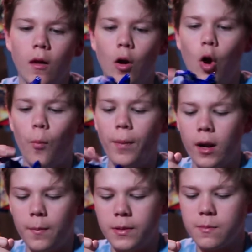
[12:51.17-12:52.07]
Open
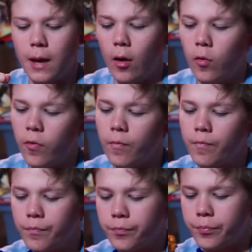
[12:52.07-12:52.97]
up his mouth.
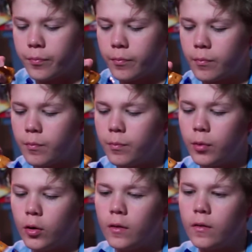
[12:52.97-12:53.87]

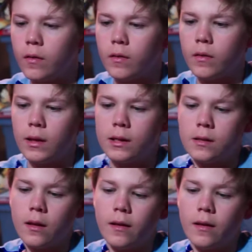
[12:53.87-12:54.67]
Put this,